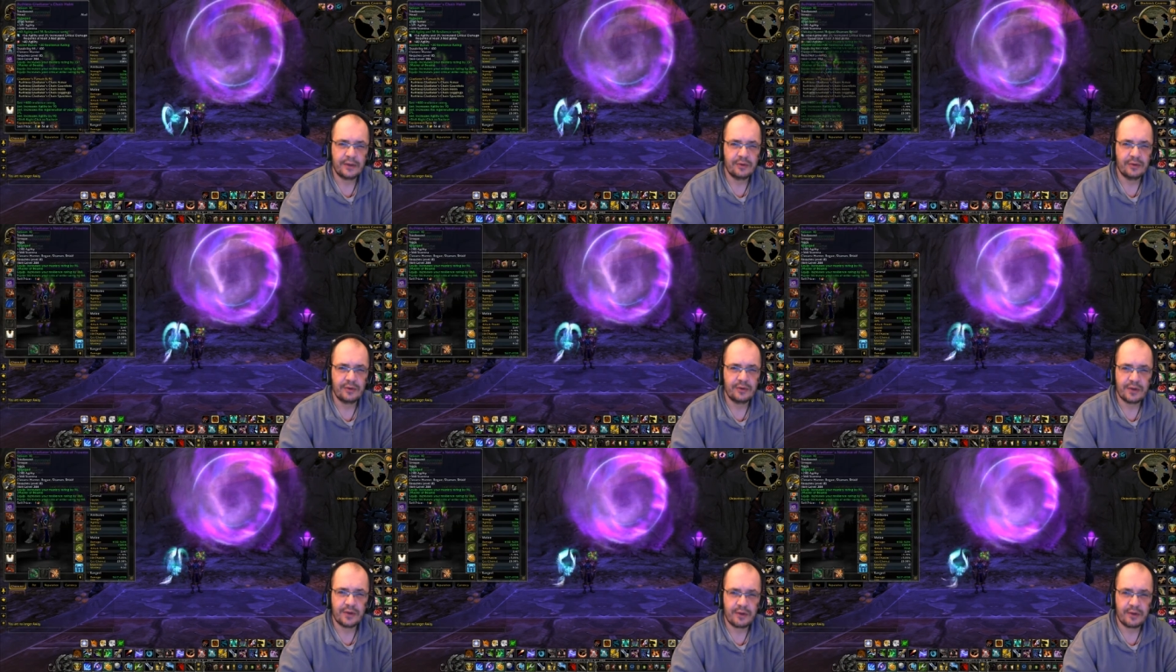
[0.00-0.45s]

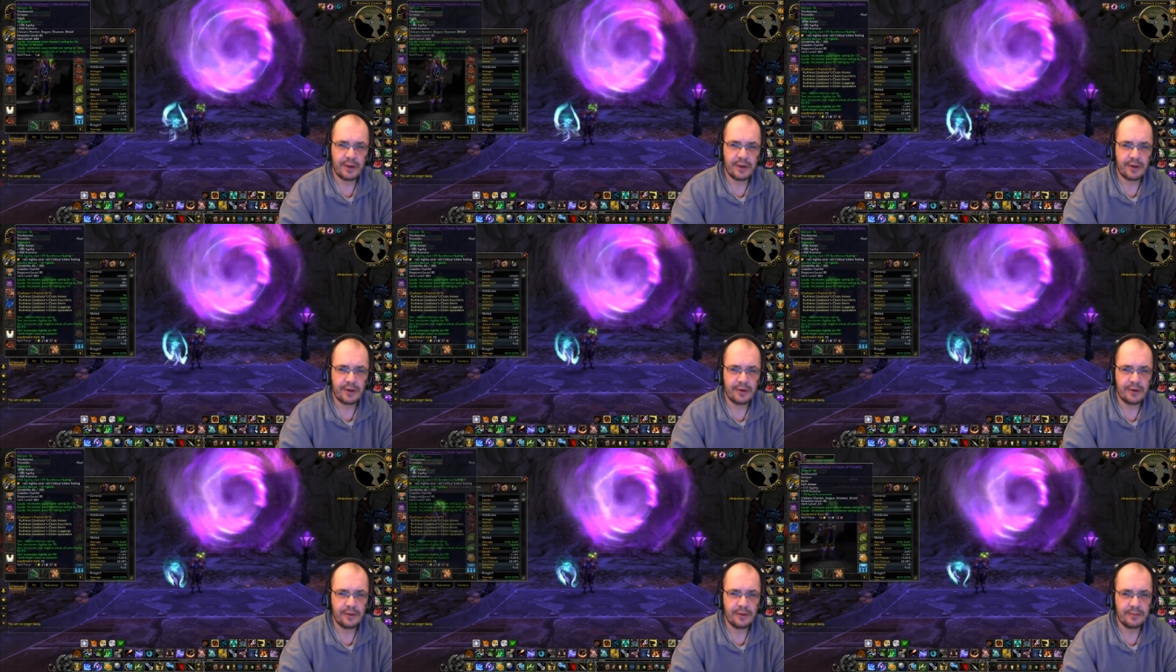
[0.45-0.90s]
I
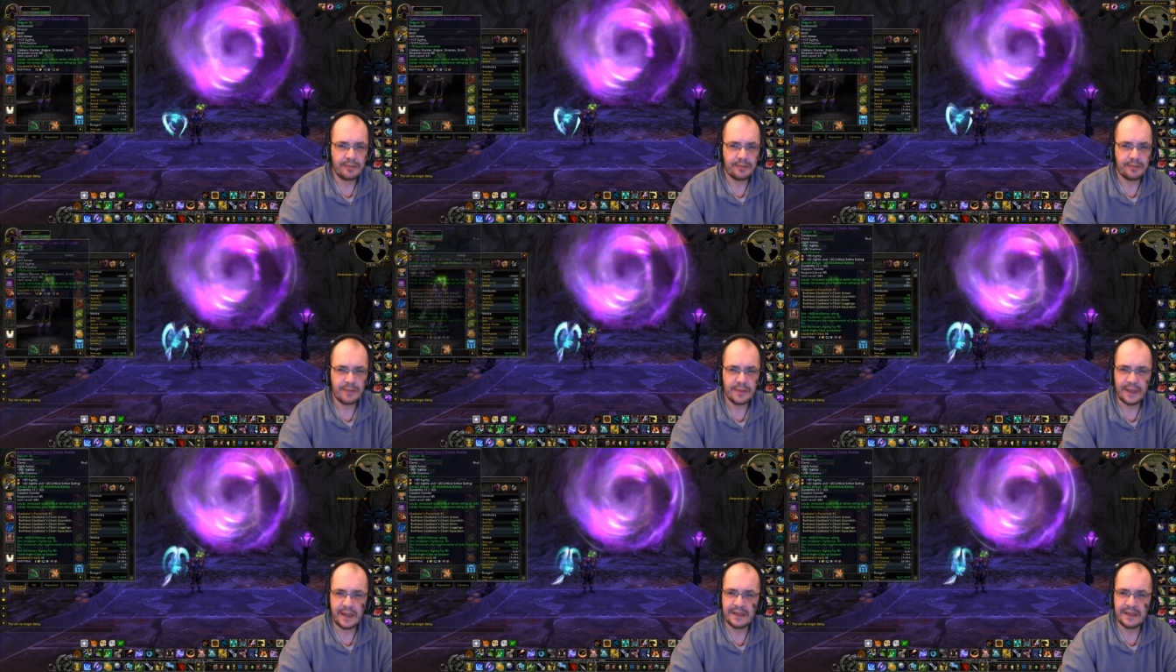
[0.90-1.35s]
took
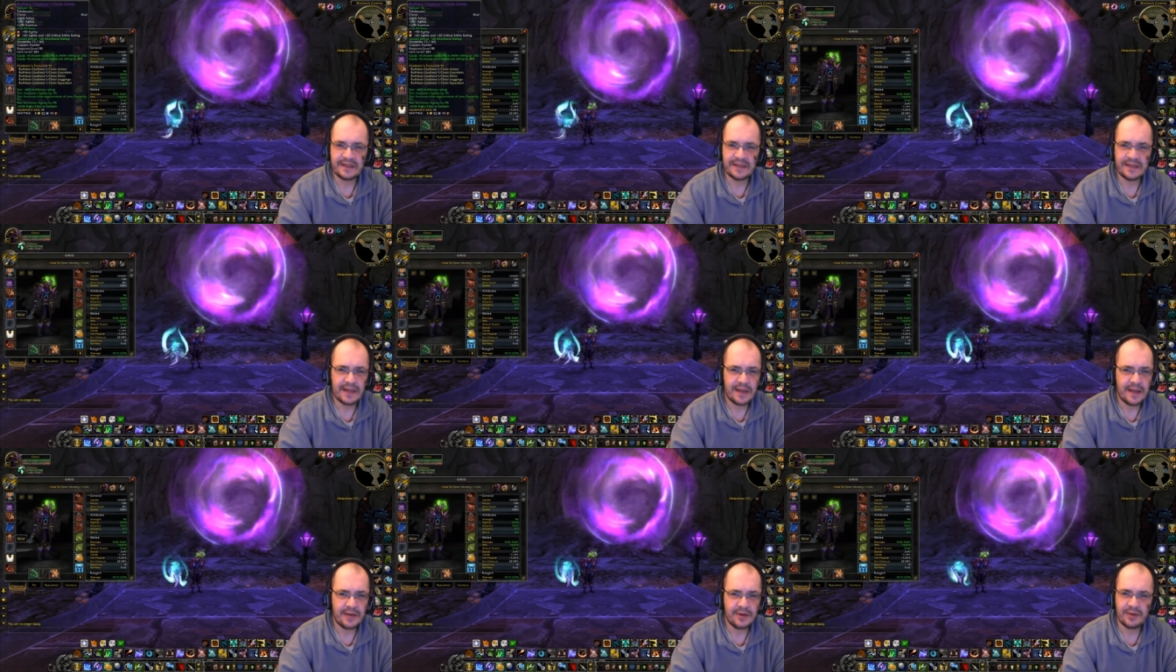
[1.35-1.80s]
Greco
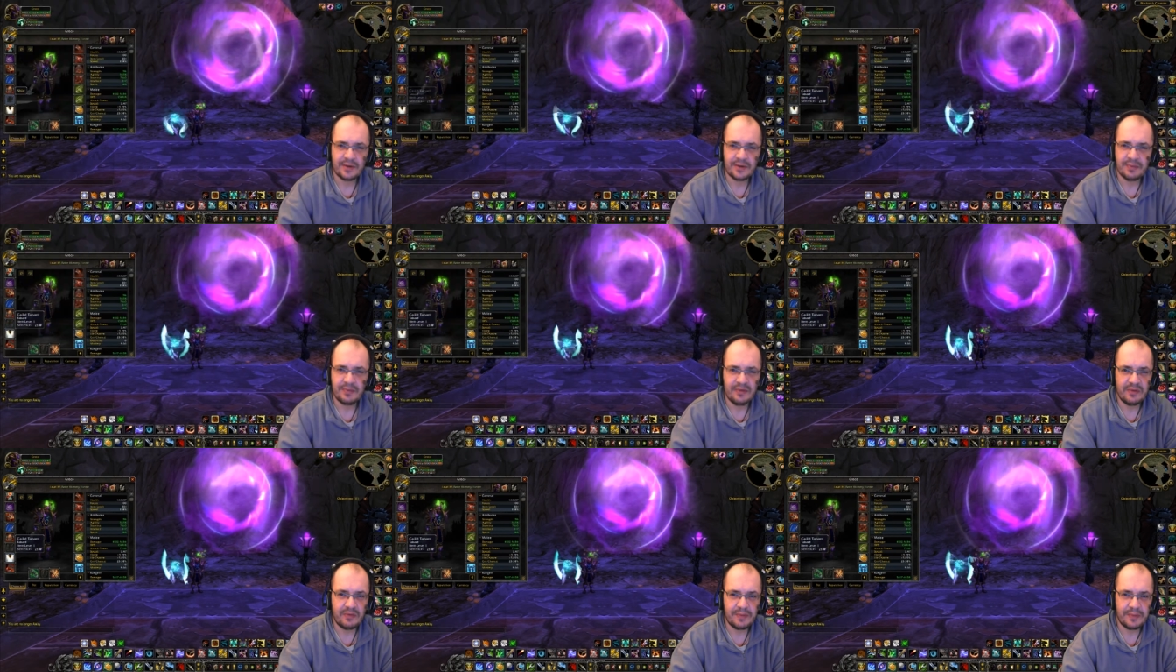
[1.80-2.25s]
in
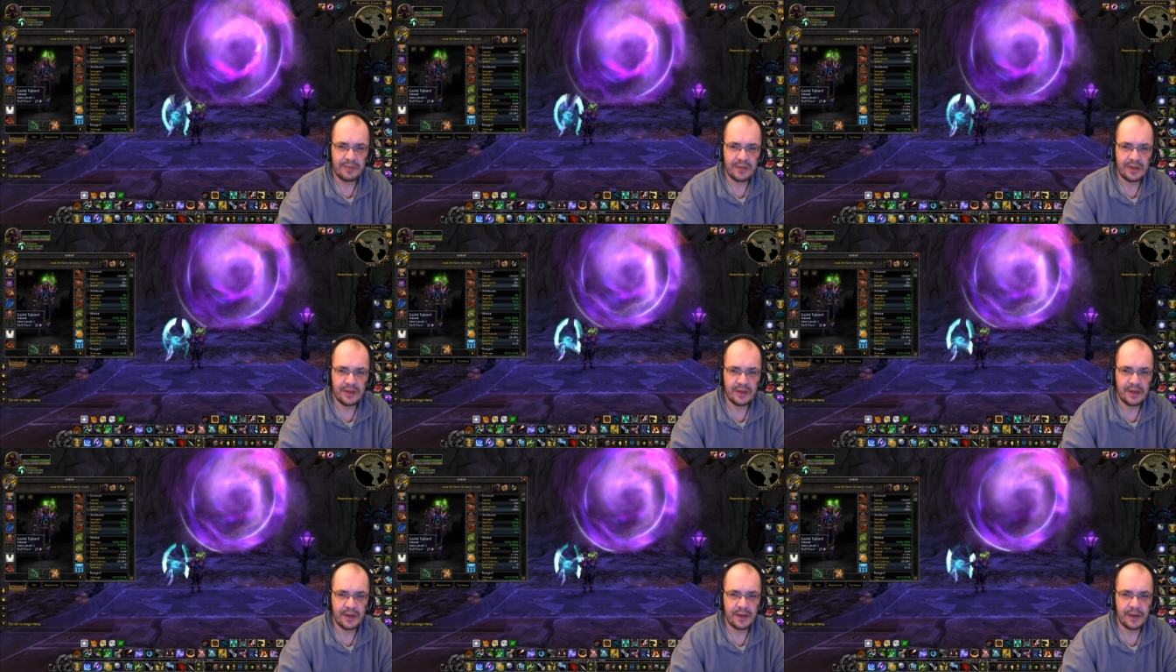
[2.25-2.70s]
standard
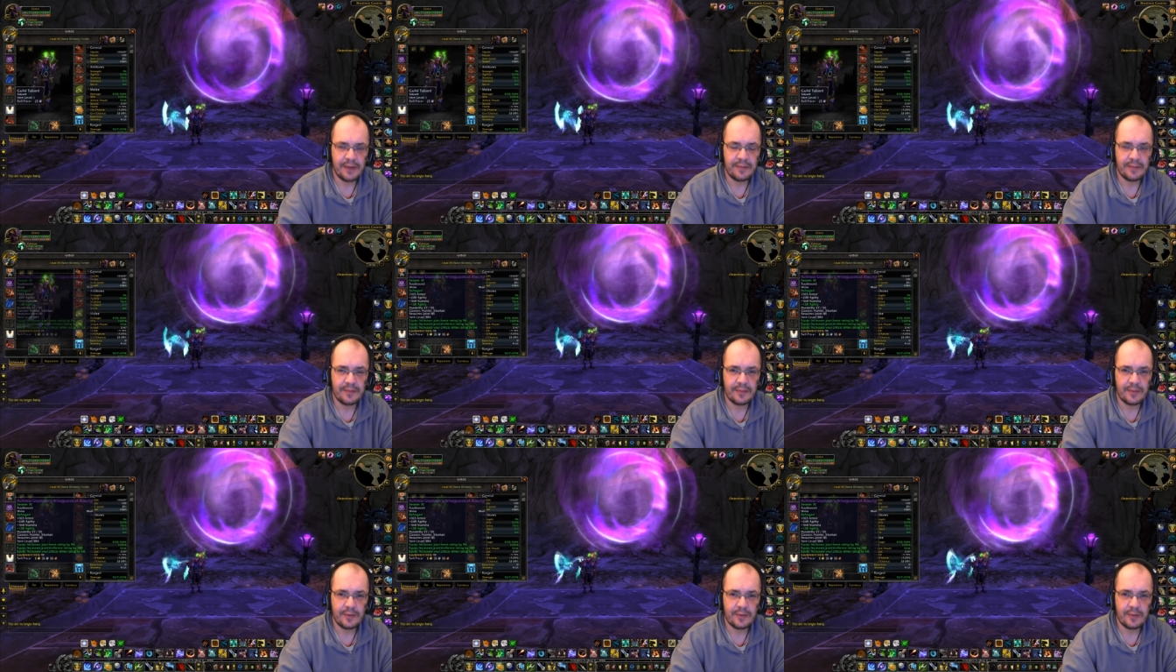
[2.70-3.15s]
PVP
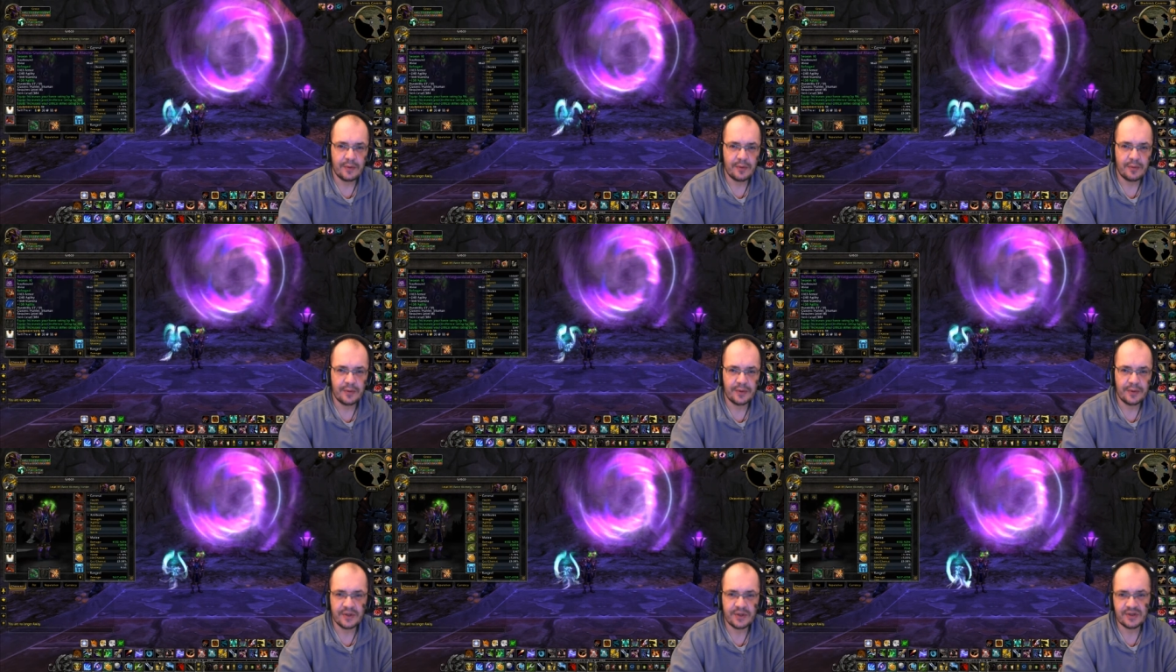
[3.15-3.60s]
gear
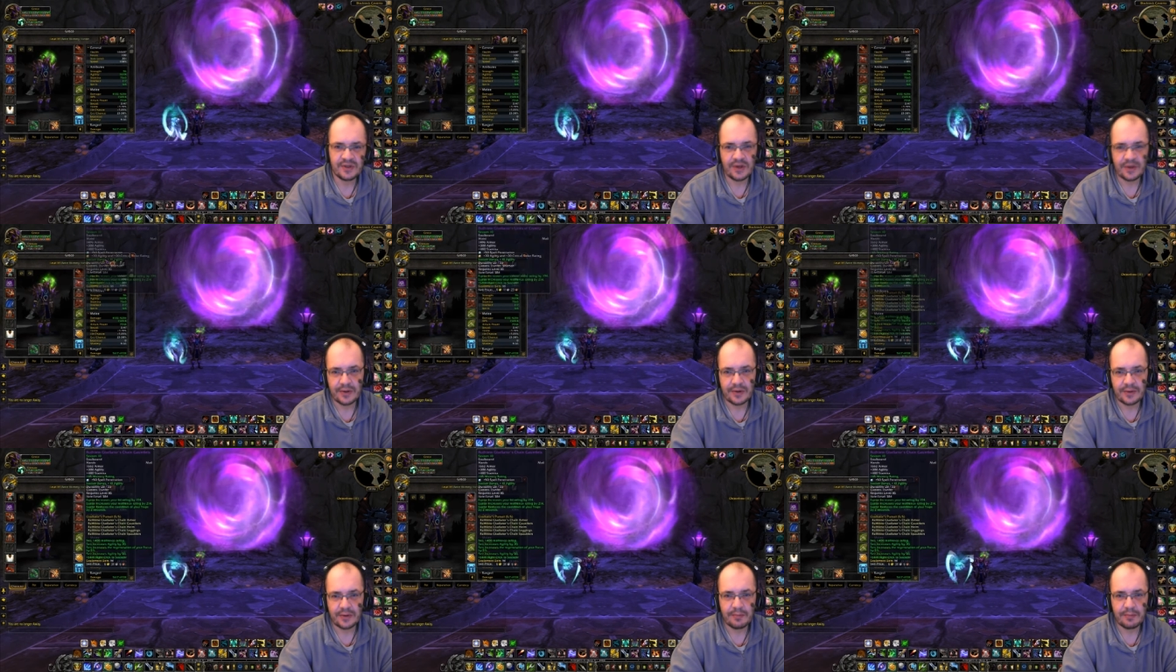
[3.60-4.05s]
with
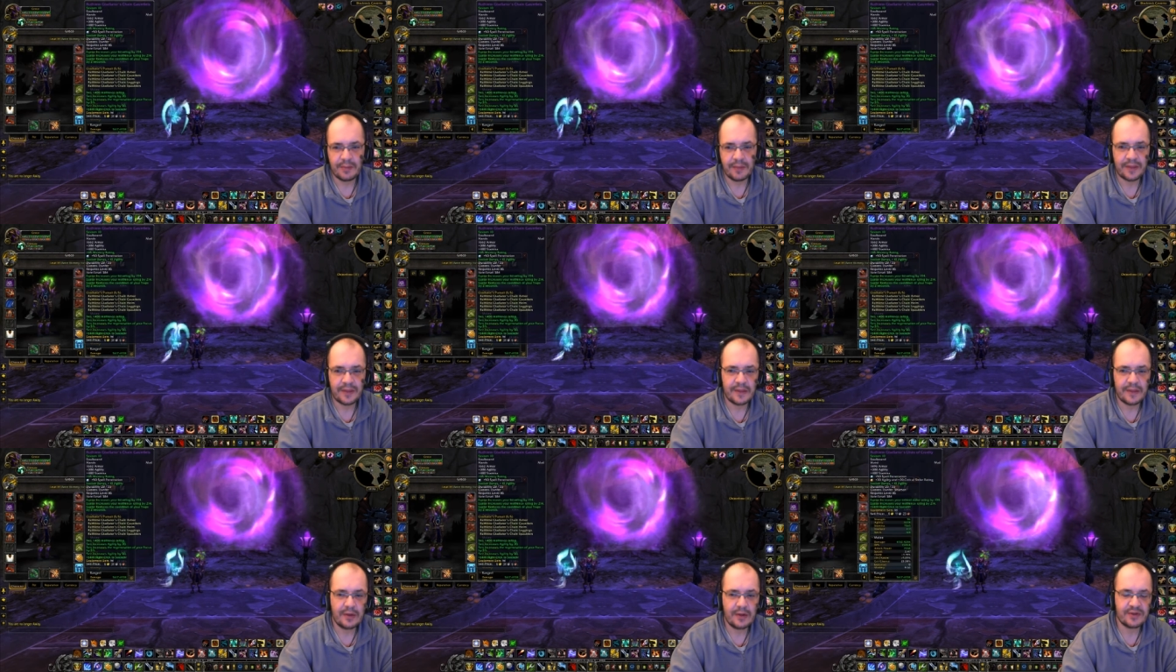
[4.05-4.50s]
his
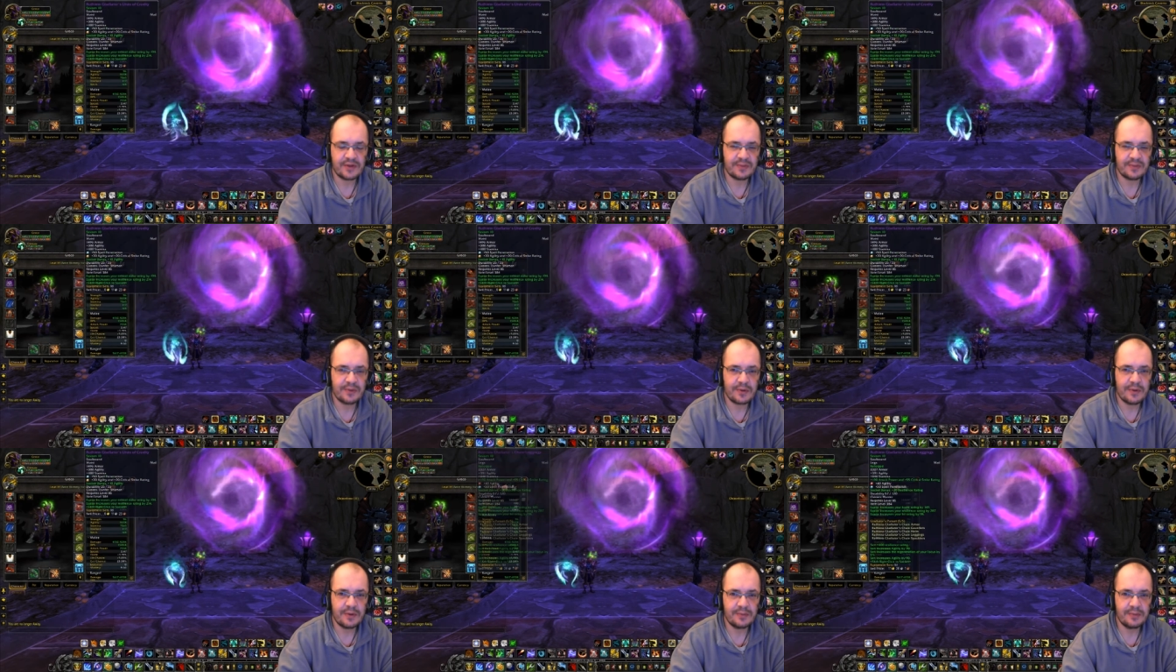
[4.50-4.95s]

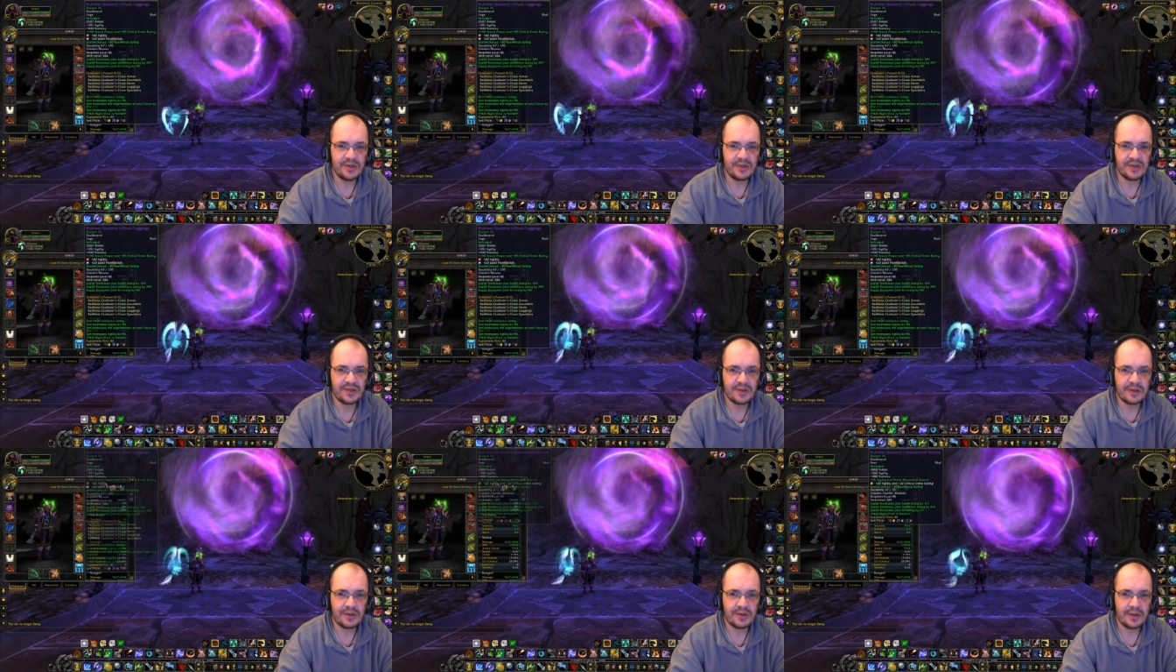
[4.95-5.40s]
Untitled Spirit
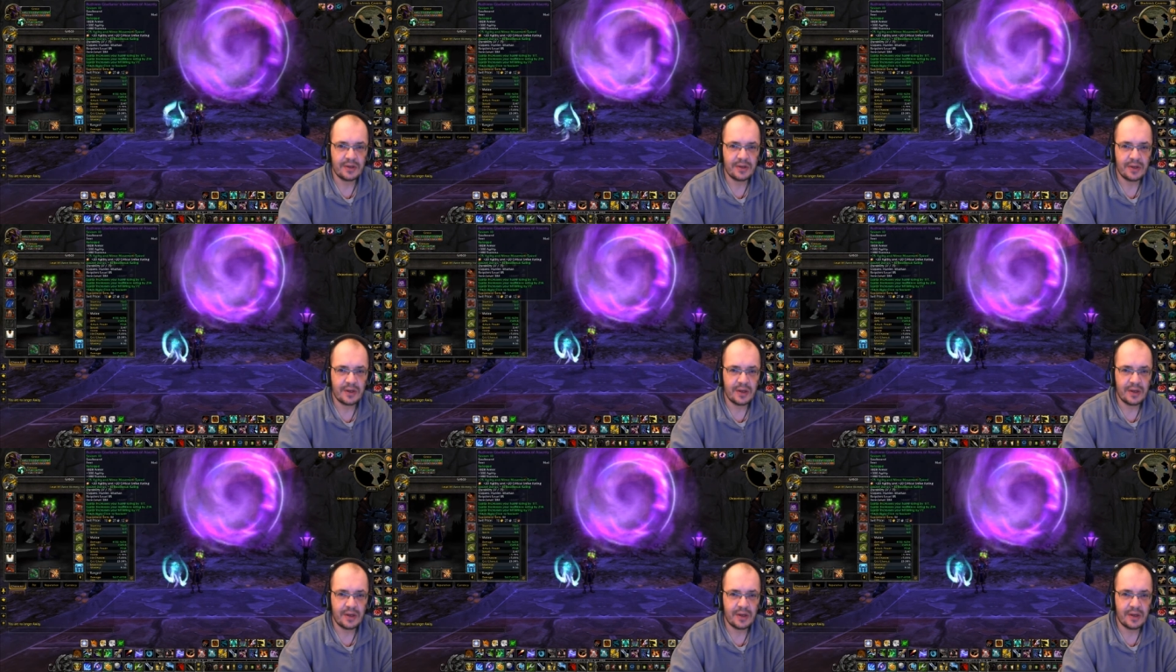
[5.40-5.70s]
Beast